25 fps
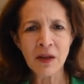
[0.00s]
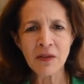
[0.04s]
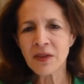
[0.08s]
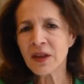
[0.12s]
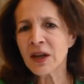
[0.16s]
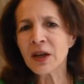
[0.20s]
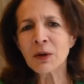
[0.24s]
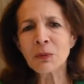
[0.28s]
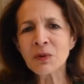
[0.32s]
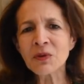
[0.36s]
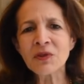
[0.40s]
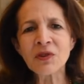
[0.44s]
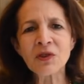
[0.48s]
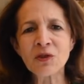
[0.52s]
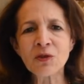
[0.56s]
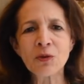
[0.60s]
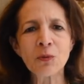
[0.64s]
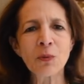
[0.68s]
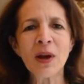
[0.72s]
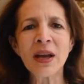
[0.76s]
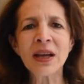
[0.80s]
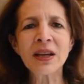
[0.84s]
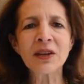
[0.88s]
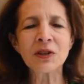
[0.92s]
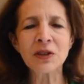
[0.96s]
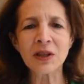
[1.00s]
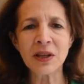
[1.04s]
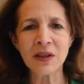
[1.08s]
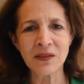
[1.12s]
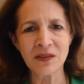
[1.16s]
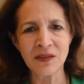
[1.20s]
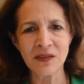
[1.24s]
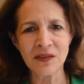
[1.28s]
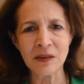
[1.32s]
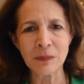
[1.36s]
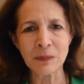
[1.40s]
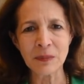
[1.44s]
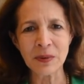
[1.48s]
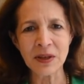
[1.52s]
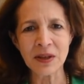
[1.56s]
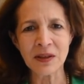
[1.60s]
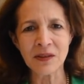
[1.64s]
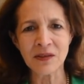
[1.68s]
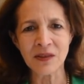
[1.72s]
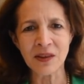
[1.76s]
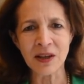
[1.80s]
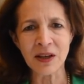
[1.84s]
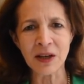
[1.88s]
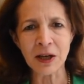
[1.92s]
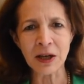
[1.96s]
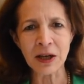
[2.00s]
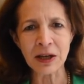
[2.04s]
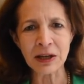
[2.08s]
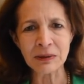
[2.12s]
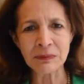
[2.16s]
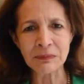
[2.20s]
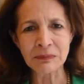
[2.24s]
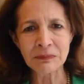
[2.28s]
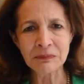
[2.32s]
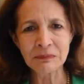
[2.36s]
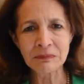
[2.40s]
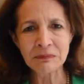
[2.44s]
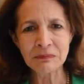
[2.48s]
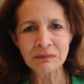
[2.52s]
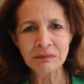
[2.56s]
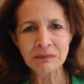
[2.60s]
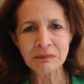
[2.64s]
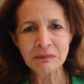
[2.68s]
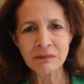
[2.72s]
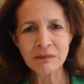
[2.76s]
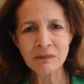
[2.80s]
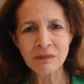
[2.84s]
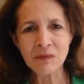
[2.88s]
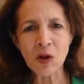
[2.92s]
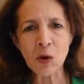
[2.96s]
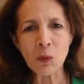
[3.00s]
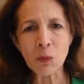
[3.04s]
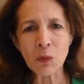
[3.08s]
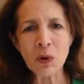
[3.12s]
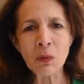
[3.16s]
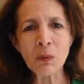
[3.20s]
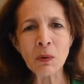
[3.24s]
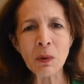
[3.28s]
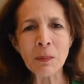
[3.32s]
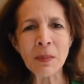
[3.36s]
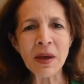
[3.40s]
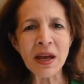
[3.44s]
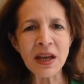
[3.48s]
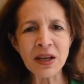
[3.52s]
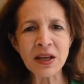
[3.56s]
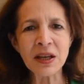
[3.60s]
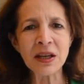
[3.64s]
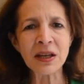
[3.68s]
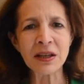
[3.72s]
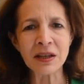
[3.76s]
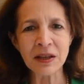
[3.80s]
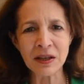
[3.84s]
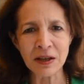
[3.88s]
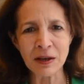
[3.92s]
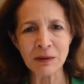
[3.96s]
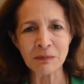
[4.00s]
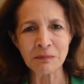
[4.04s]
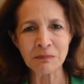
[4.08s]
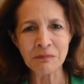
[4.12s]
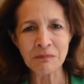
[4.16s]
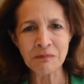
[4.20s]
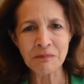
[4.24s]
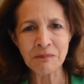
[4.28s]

that it was a twinkle in somebody's eye, that we were making it up.